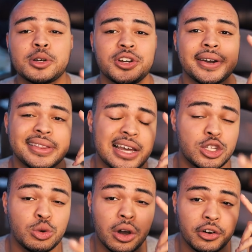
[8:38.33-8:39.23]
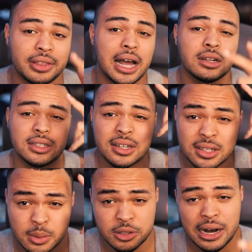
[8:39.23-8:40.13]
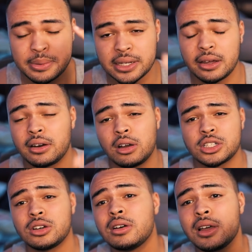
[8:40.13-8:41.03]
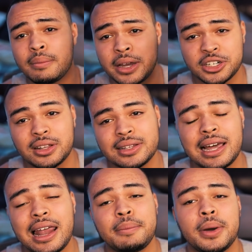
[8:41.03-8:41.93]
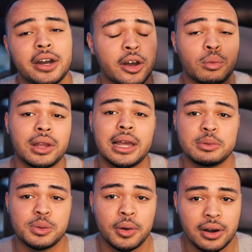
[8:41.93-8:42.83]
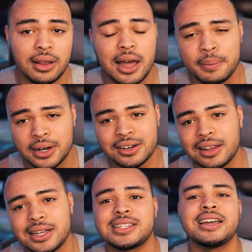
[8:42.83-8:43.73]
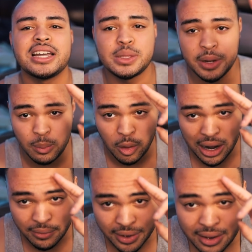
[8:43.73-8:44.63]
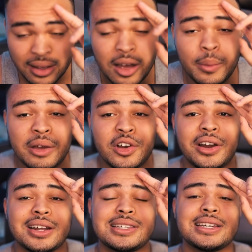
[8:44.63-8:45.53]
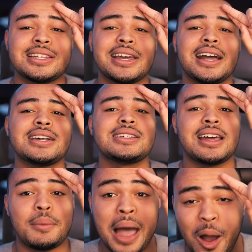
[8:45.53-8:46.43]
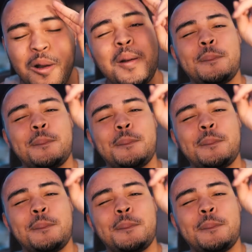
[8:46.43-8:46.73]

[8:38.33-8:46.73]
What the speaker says: We're trying to hit that 200,000 subscribers again. And also, make sure to click that like button. It really helps the board a lot. But nonetheless, it's been your boy, Ivory. Hope you have a great ass day today, guys. And I'm out.